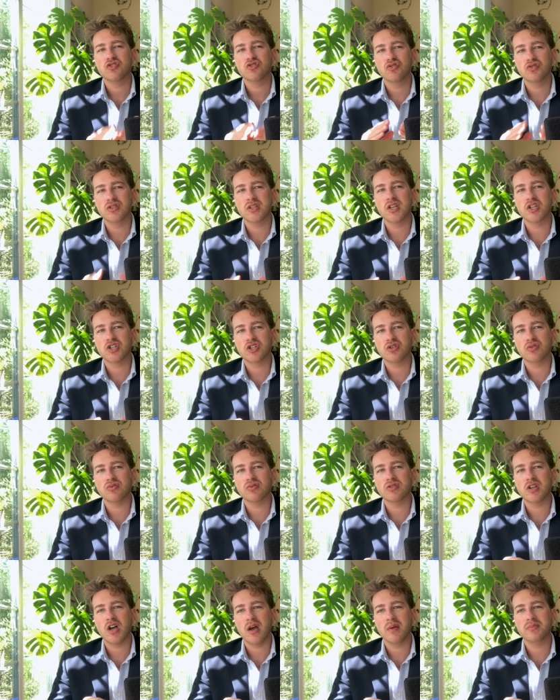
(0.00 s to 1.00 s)
traditional
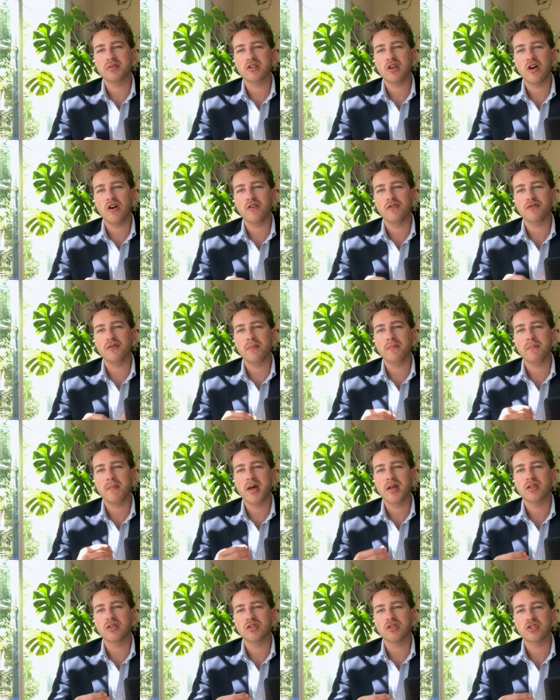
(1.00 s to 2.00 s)
types of
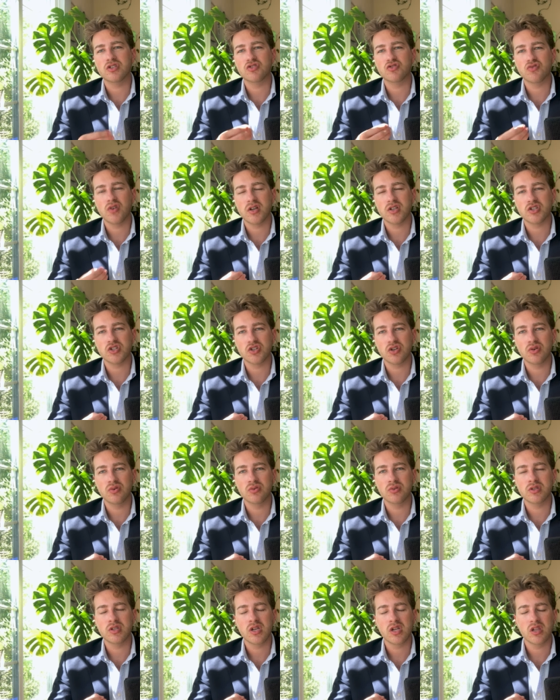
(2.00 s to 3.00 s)
men's dress
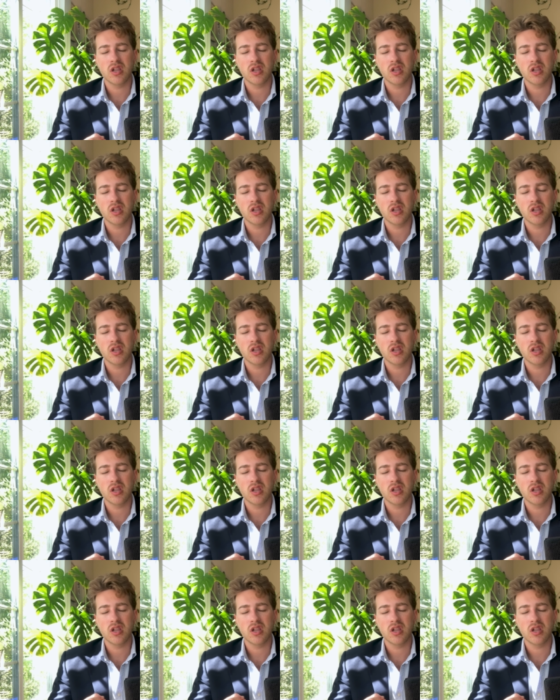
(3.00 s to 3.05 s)
shoes